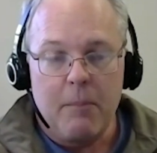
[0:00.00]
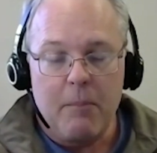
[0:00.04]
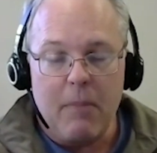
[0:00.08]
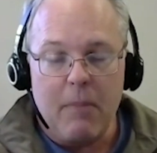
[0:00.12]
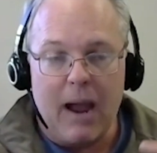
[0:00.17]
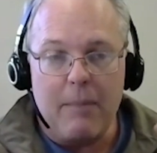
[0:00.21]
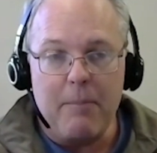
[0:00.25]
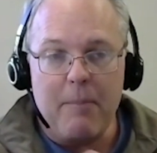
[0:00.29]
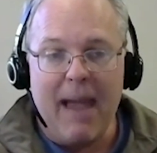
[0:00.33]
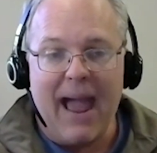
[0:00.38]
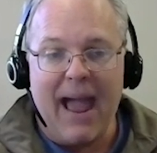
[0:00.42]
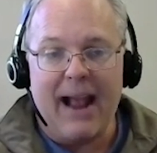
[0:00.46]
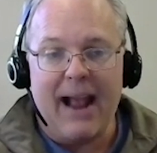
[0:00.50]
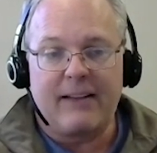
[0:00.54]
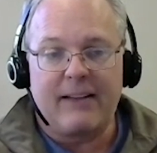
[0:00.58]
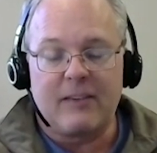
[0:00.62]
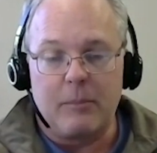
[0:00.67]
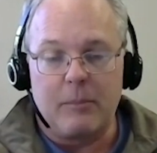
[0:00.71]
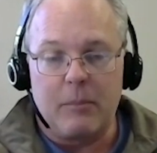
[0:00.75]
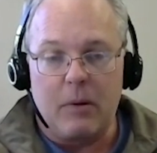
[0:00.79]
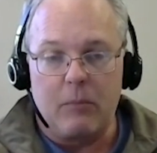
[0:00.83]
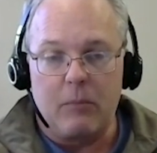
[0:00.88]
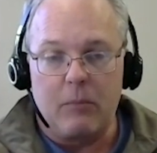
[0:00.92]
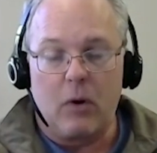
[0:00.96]
my
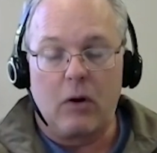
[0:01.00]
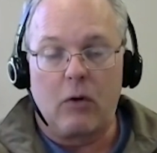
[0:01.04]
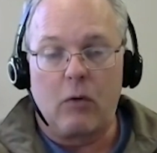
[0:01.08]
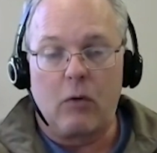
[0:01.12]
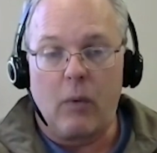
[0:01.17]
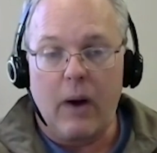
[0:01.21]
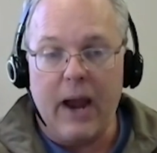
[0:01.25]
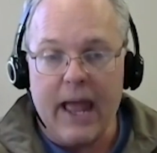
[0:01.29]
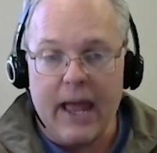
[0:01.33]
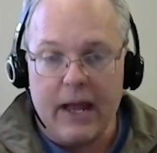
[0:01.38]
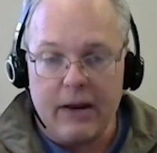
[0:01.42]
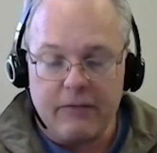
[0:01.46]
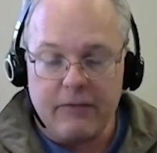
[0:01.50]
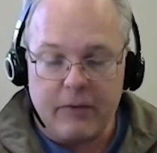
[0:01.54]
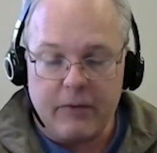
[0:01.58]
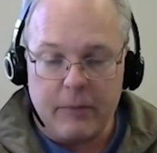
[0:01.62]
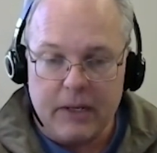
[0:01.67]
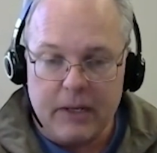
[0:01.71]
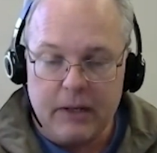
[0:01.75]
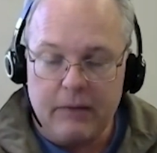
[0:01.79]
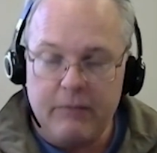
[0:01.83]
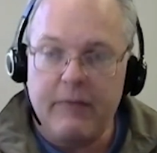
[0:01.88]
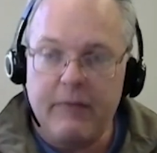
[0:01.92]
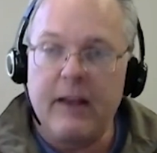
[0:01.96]
maximum regret from
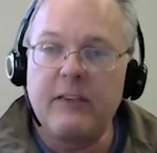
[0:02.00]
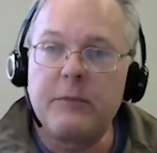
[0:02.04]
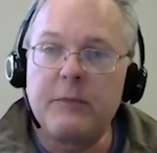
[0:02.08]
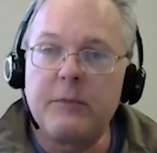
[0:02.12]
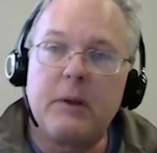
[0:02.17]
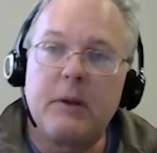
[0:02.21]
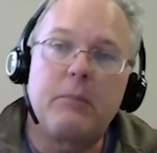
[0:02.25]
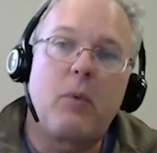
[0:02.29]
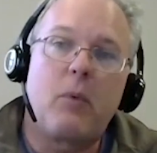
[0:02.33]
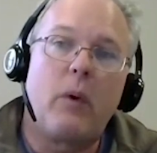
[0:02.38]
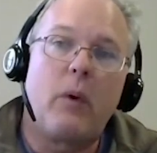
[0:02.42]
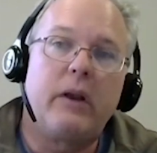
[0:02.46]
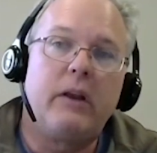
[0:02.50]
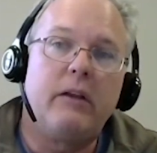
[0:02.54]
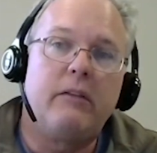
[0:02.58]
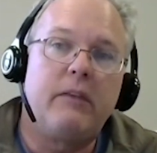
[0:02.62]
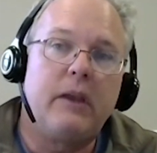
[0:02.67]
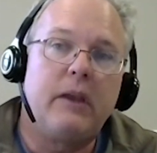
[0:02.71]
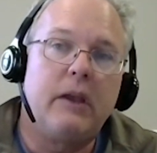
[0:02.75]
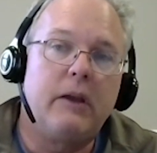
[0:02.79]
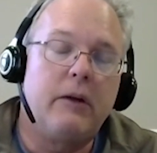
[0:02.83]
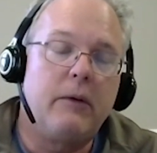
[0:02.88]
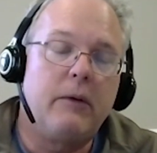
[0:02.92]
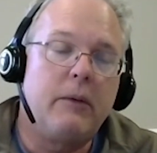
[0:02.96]
an investment point of
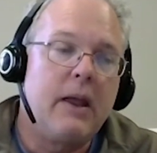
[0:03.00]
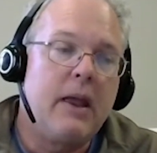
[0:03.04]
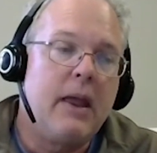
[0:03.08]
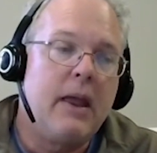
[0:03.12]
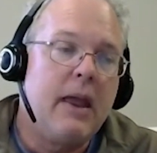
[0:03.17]
view